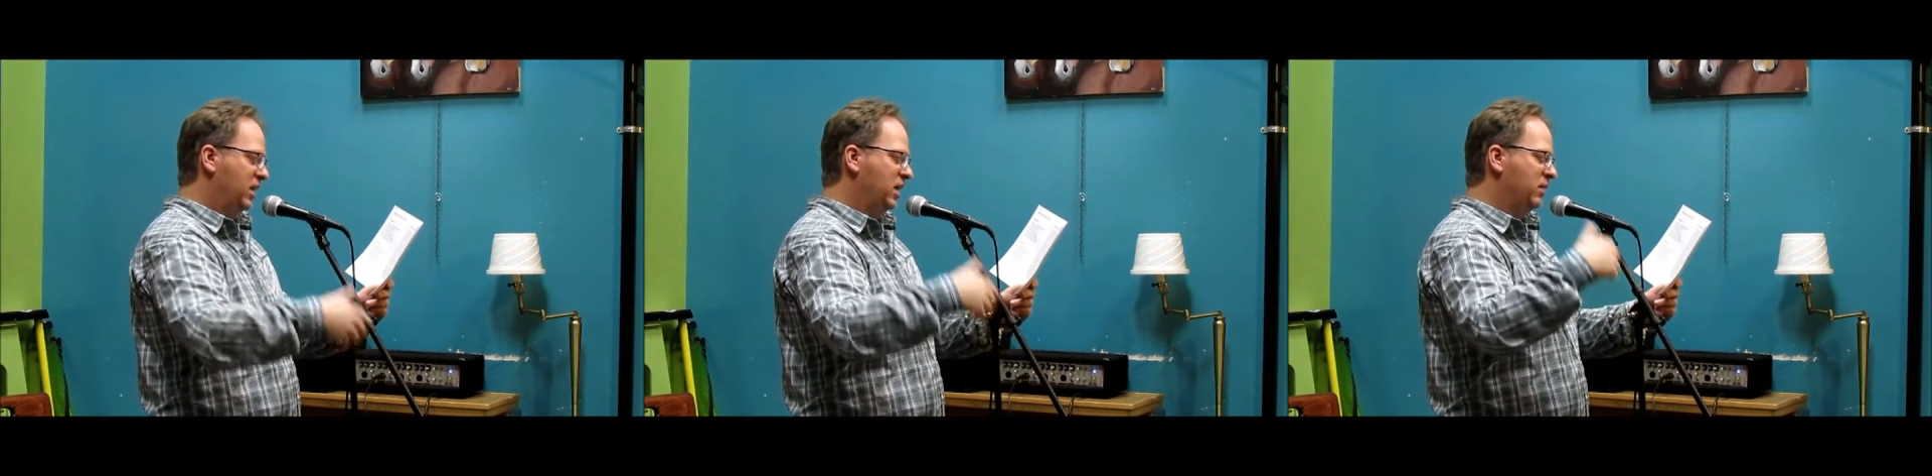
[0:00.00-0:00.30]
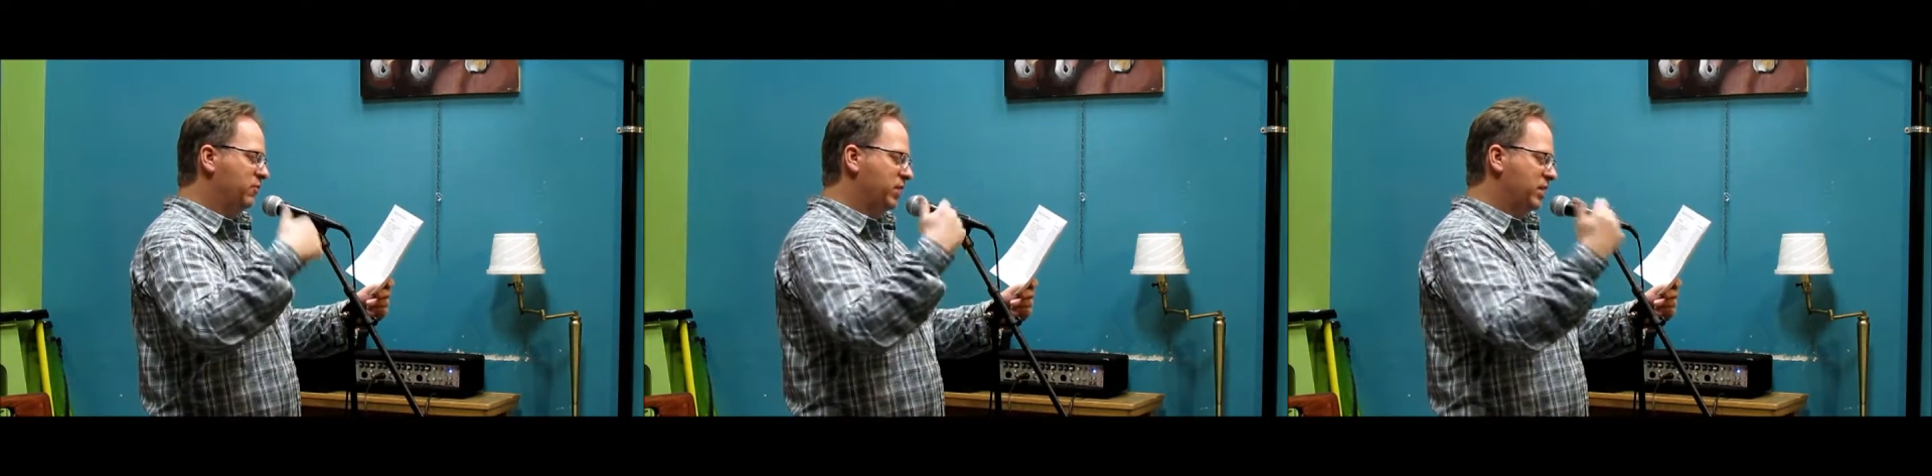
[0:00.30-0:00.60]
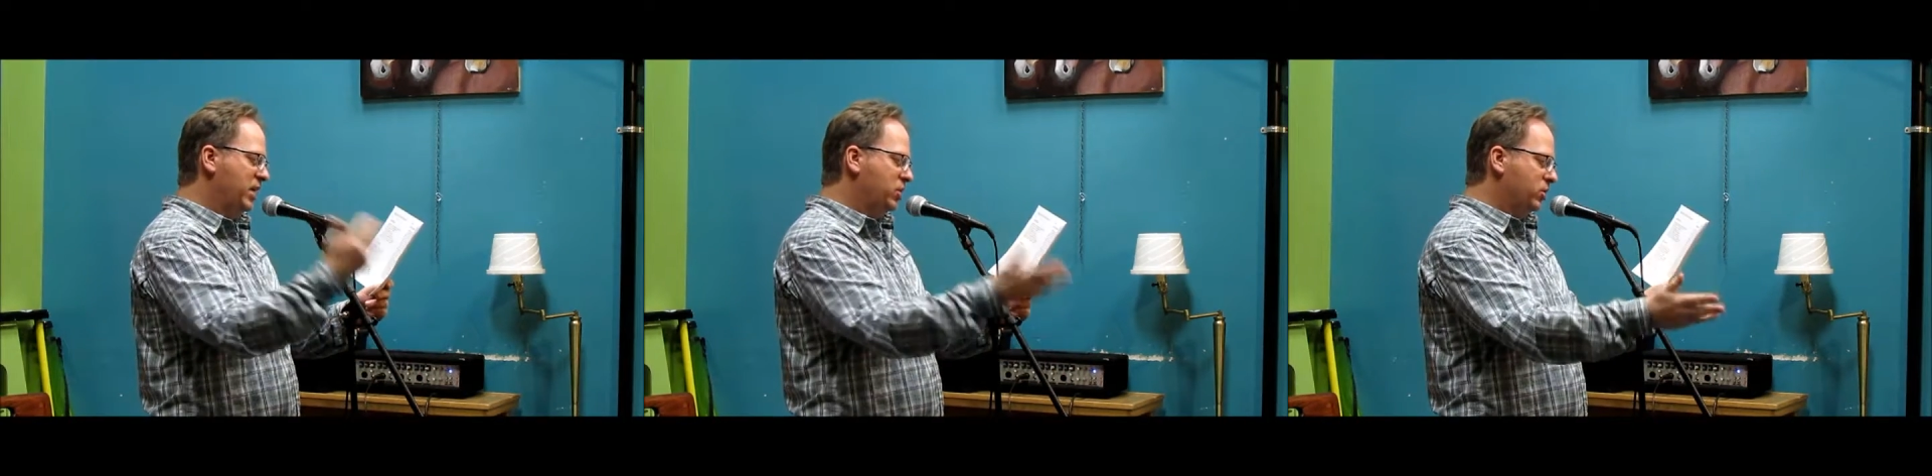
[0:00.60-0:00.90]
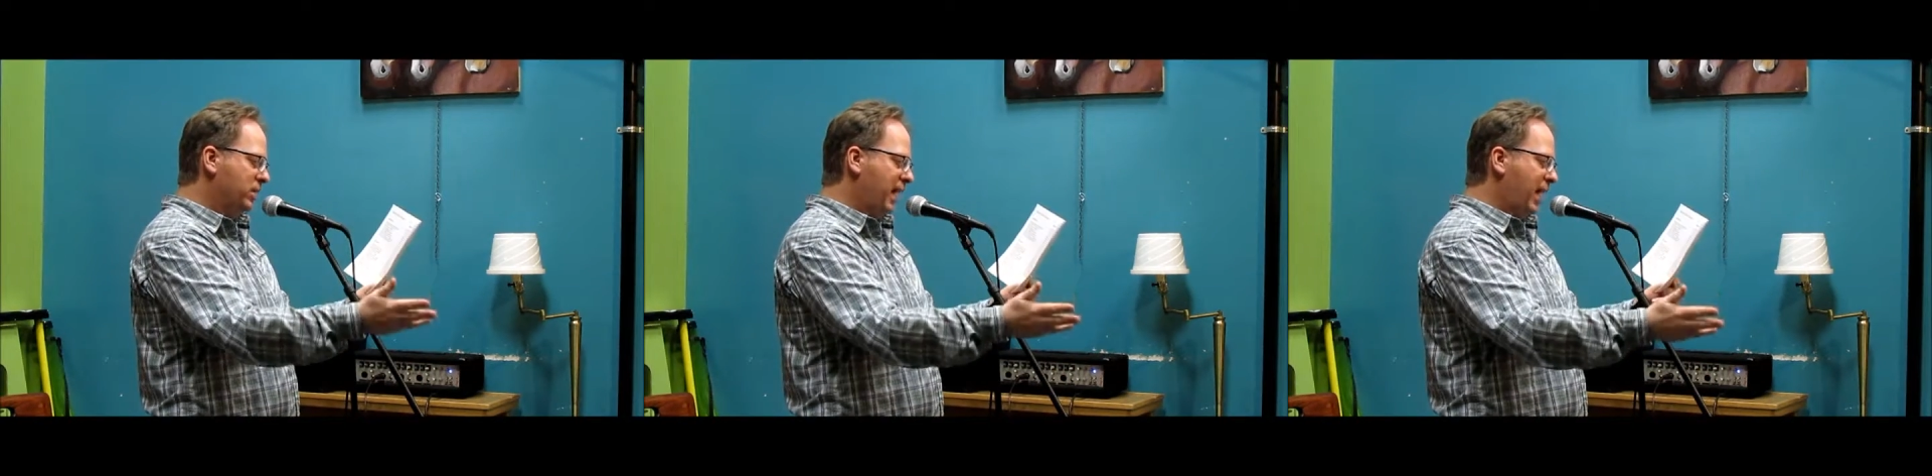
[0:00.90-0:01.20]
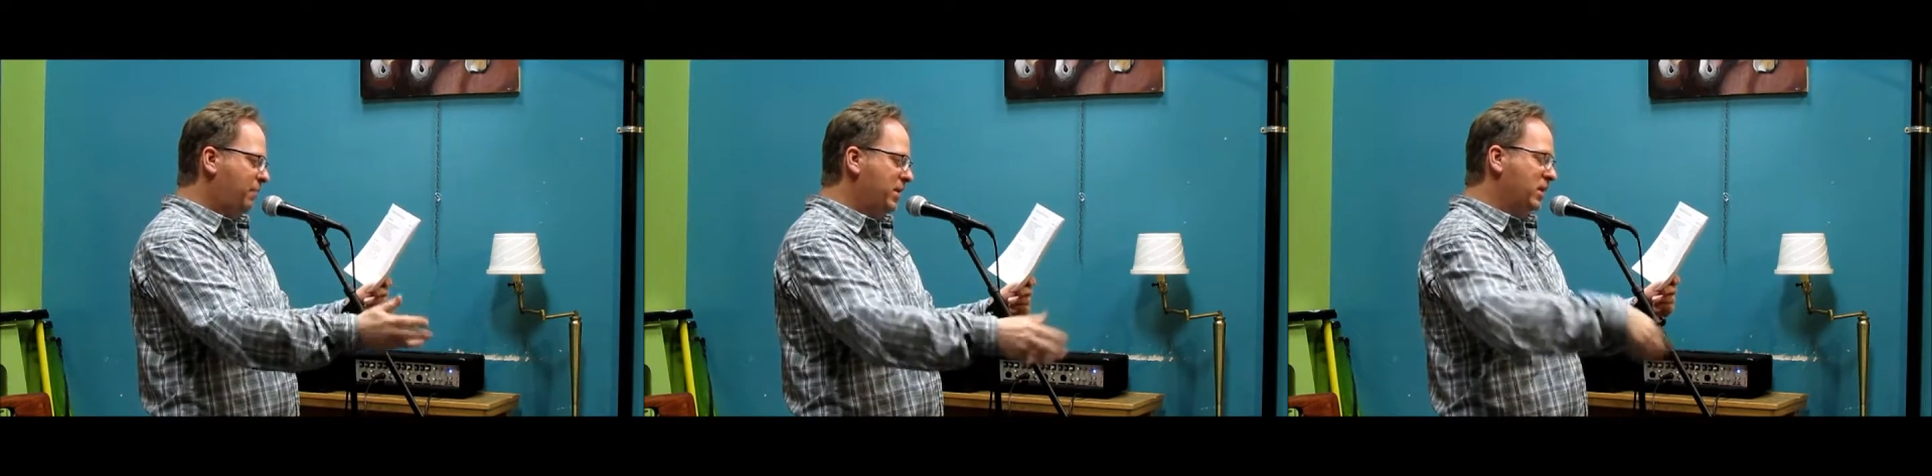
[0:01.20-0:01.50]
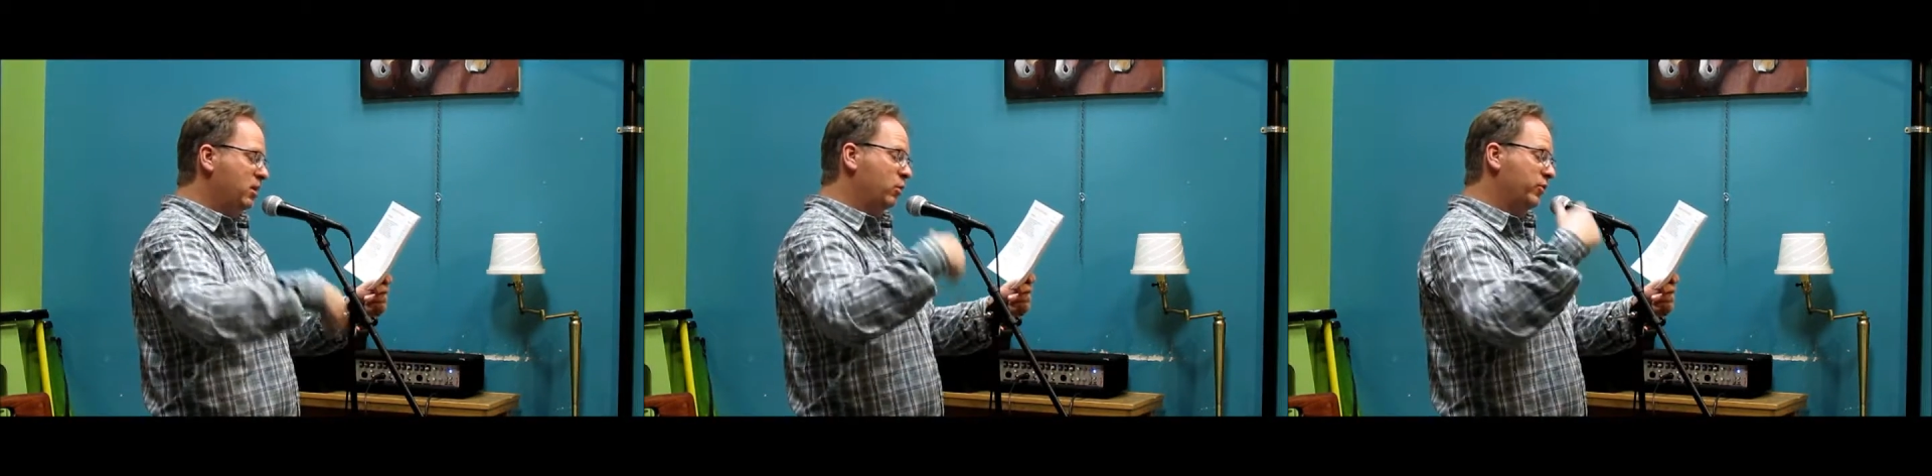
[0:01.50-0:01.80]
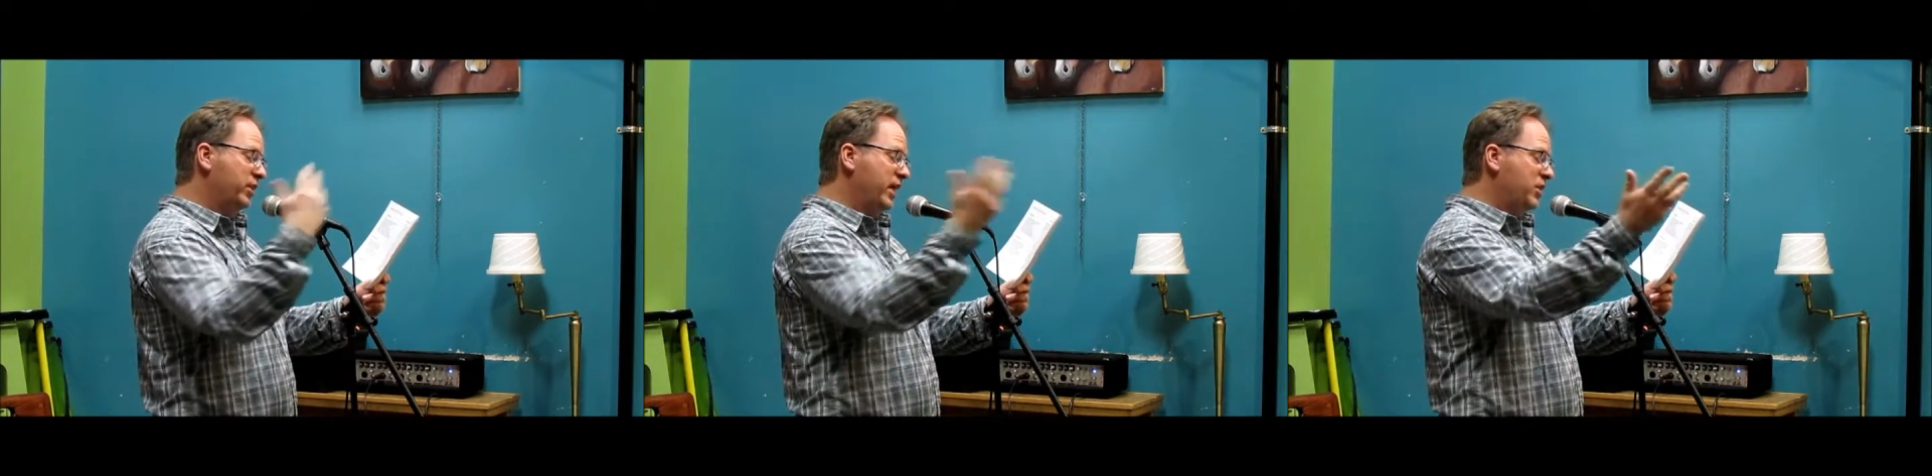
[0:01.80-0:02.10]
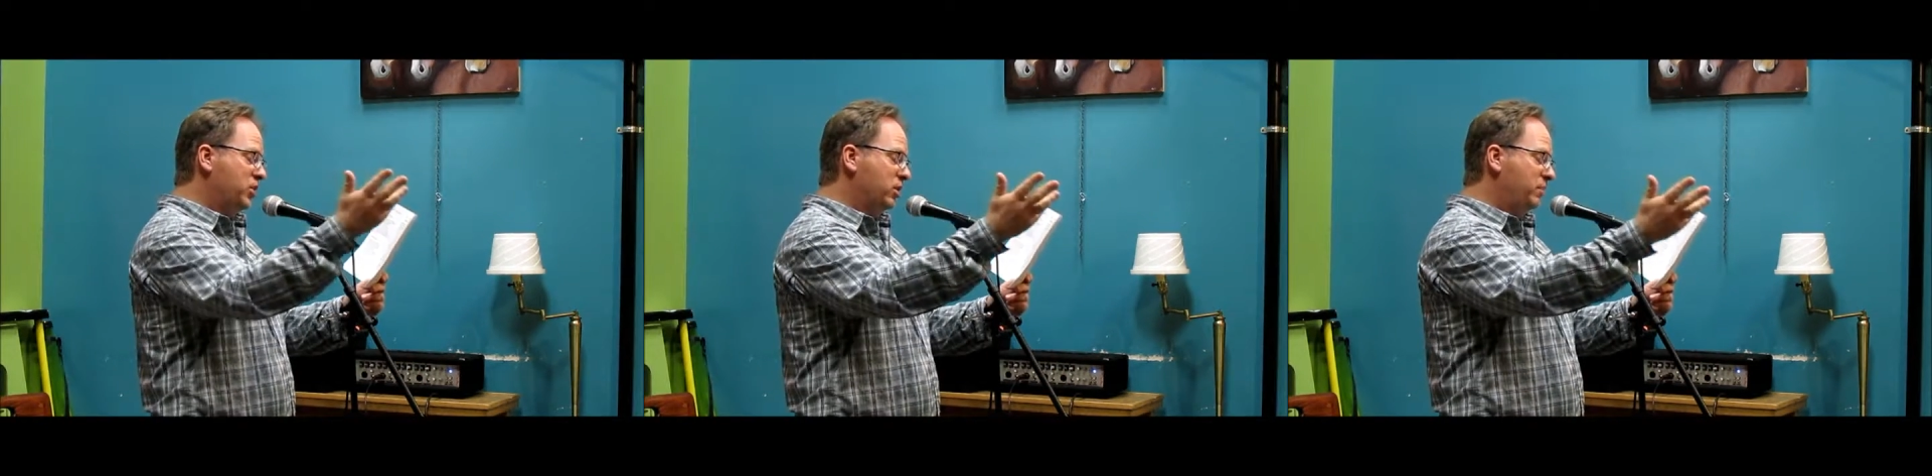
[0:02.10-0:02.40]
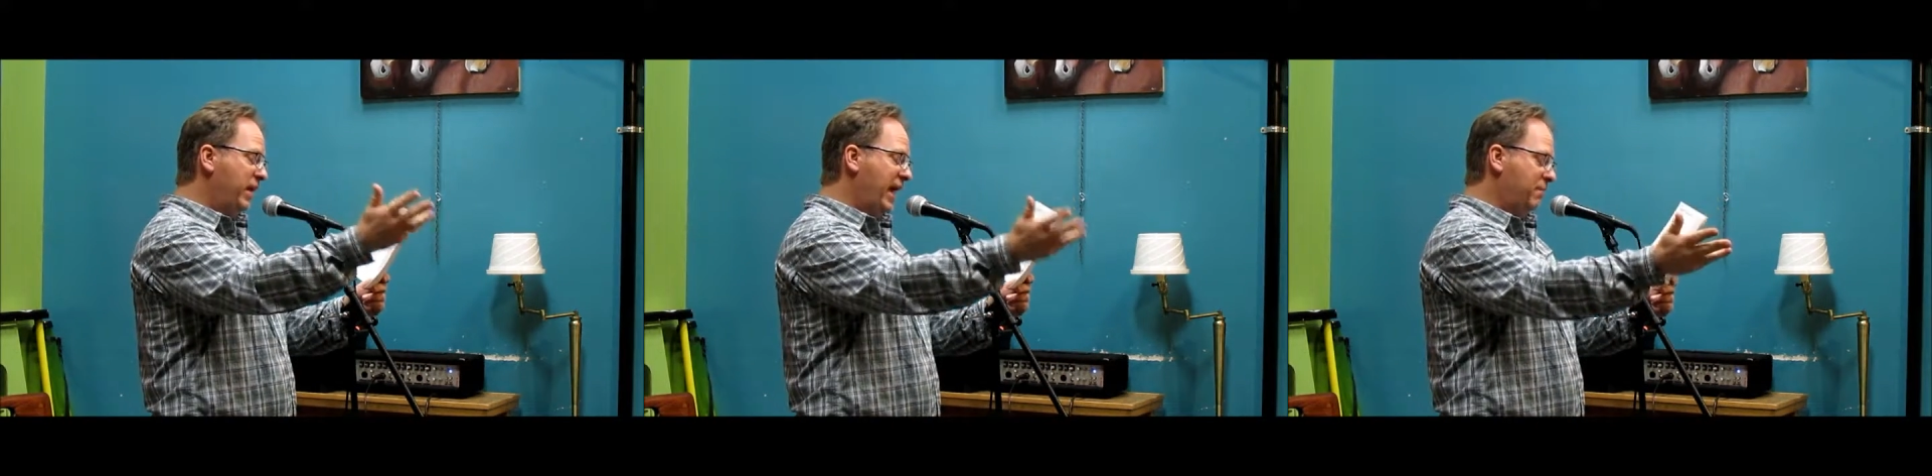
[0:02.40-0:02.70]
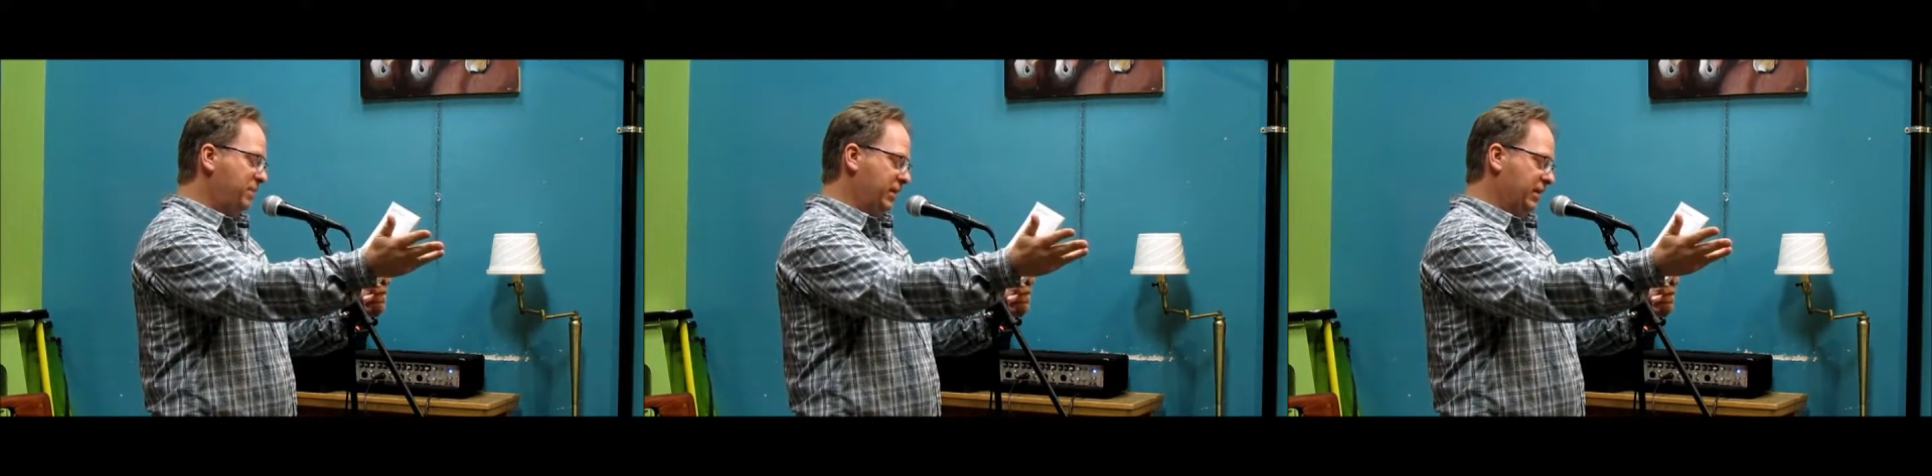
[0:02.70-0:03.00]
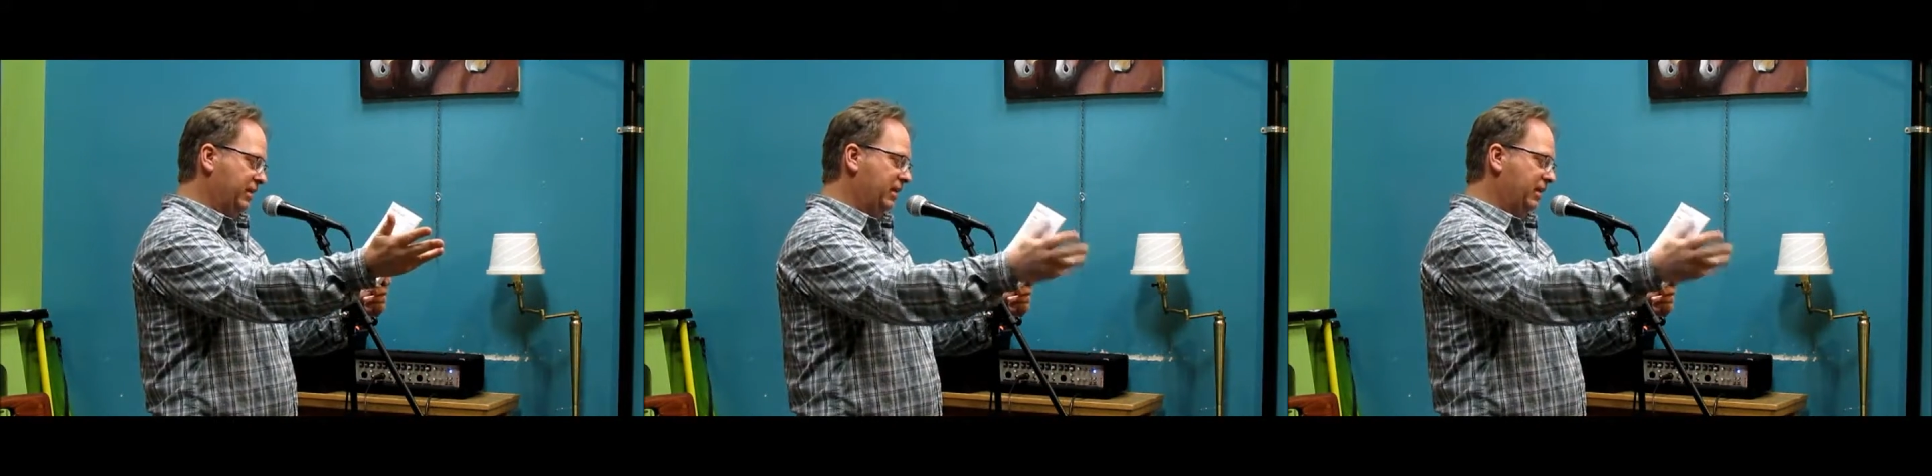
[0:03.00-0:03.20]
If the nature is happy, go with the nature and be happy.